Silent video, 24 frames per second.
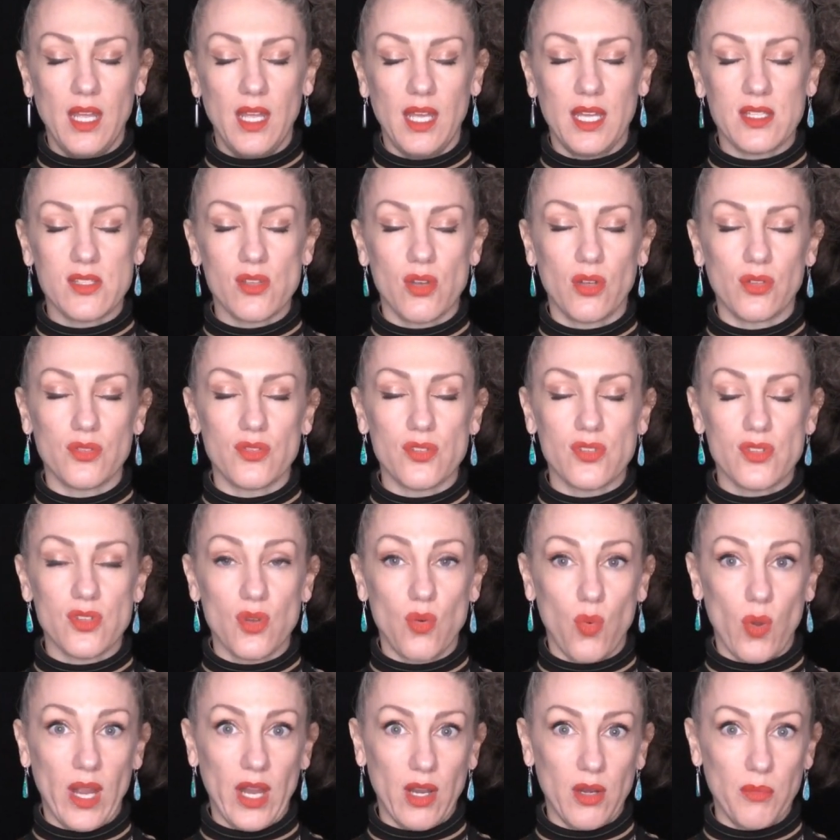It's called
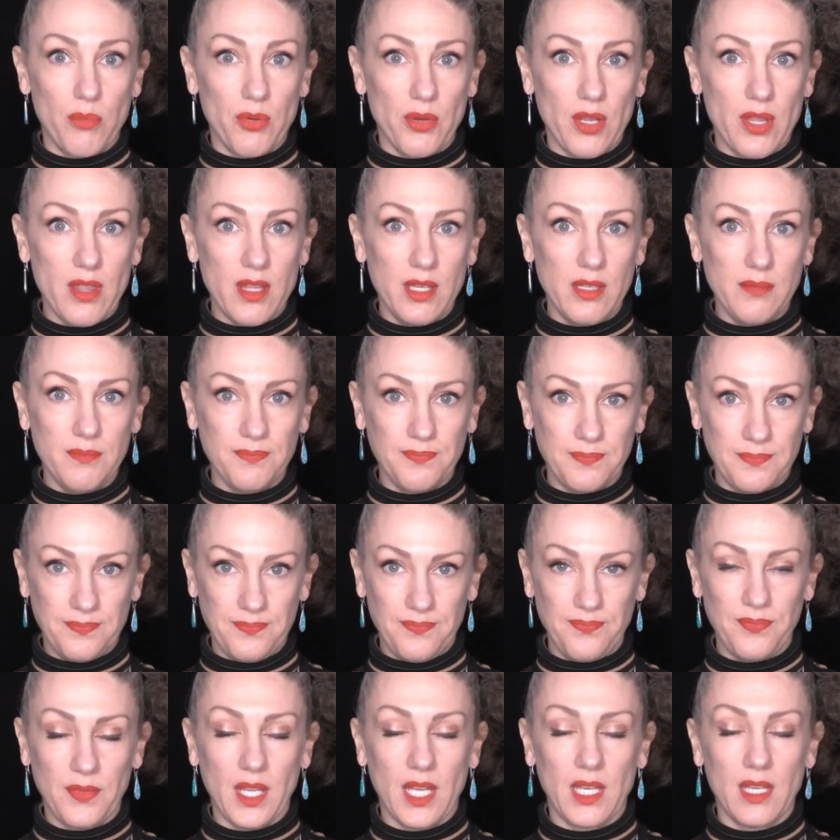square breathing,
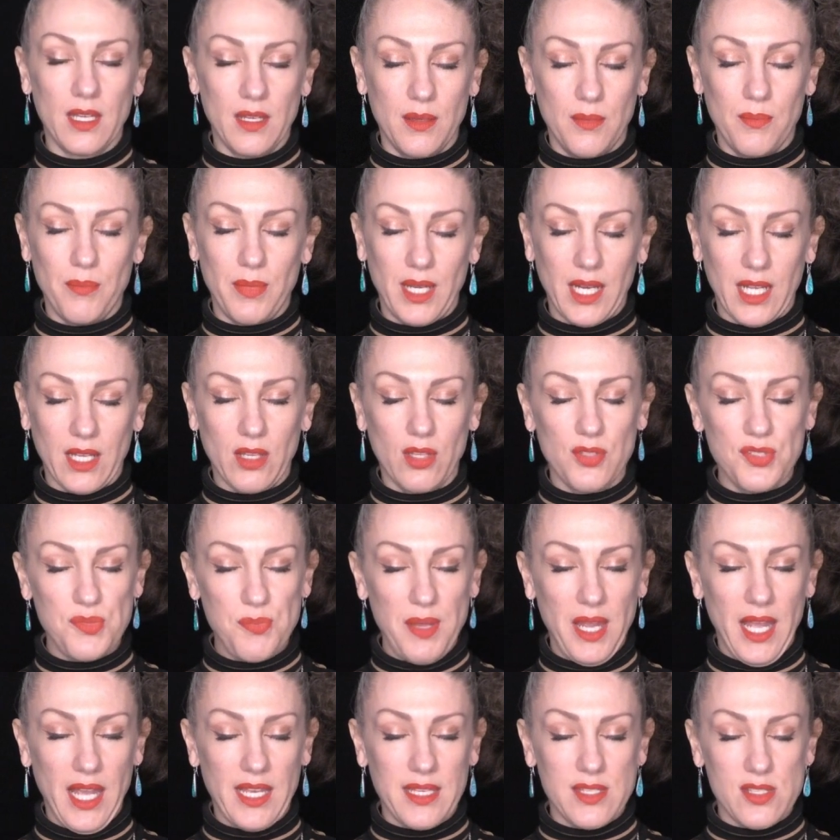but I close
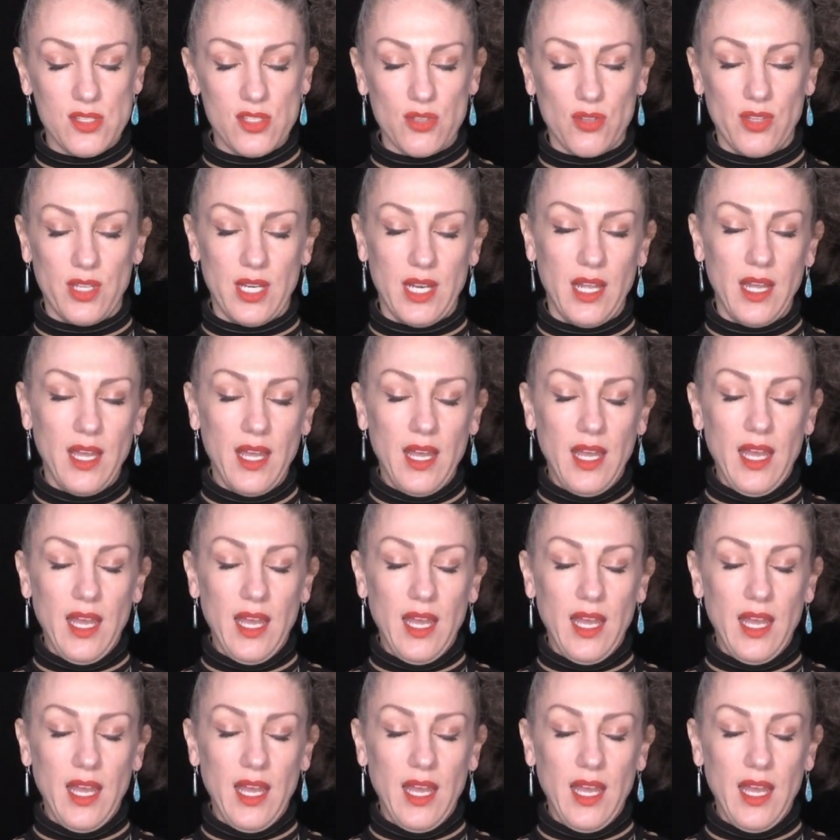my eyes so that